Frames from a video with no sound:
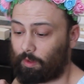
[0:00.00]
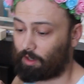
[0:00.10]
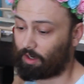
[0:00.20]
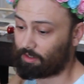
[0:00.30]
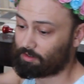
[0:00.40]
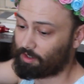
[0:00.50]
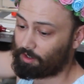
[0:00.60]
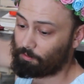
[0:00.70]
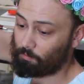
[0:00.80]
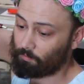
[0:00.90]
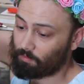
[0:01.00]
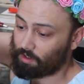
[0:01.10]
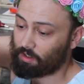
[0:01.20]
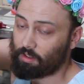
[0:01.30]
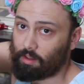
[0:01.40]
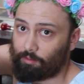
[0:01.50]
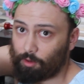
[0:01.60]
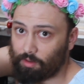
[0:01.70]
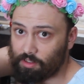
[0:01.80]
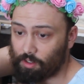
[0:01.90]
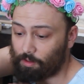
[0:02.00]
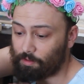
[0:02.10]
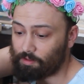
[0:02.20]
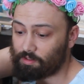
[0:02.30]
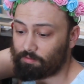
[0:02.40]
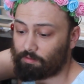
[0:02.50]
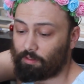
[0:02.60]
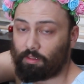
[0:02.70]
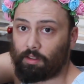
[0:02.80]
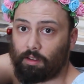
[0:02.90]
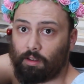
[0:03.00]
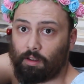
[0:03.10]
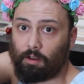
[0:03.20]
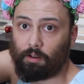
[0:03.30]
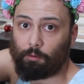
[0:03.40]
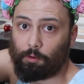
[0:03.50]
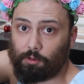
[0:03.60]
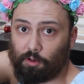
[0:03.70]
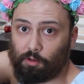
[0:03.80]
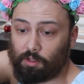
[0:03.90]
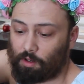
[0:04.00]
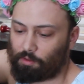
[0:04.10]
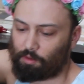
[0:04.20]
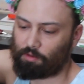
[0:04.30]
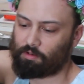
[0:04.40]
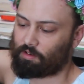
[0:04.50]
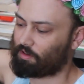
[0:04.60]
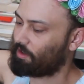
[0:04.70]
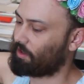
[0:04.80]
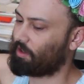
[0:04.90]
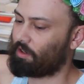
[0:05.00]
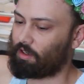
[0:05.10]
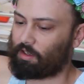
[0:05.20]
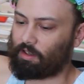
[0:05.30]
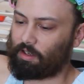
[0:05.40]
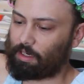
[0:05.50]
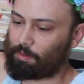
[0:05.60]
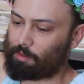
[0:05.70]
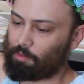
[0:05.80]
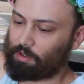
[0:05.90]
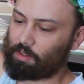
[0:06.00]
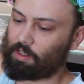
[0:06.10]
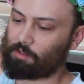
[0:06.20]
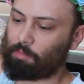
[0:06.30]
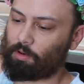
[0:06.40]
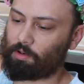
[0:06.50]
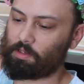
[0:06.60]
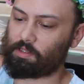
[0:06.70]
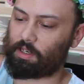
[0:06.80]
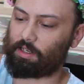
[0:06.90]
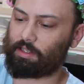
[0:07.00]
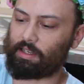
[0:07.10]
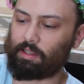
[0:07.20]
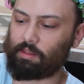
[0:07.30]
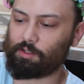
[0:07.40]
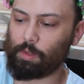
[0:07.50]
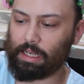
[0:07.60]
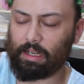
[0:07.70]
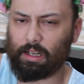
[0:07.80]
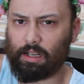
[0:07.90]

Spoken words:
Alright, so I drilled these holes for the screws to go through. And I'm going to put these boards on it like this way,